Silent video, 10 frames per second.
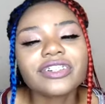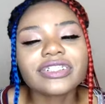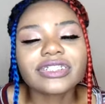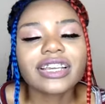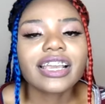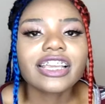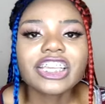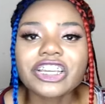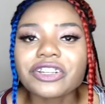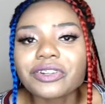I was
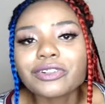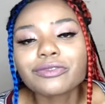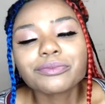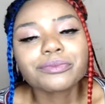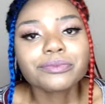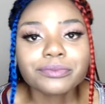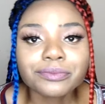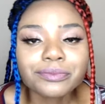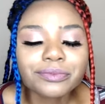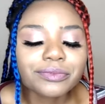like, you know,
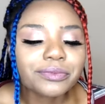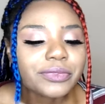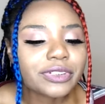mm,